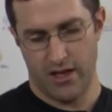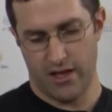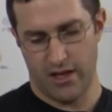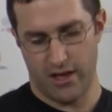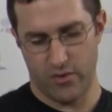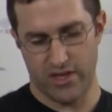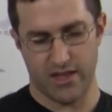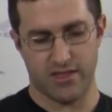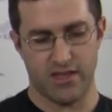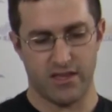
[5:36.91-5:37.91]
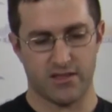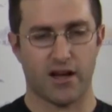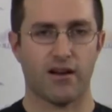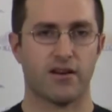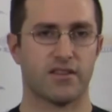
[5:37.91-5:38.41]
Uh, we got the
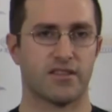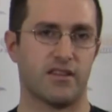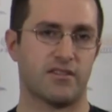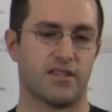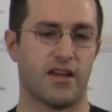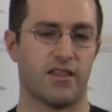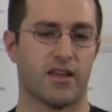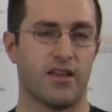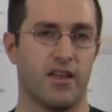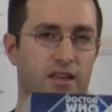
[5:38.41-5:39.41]
TARDIS and Dalek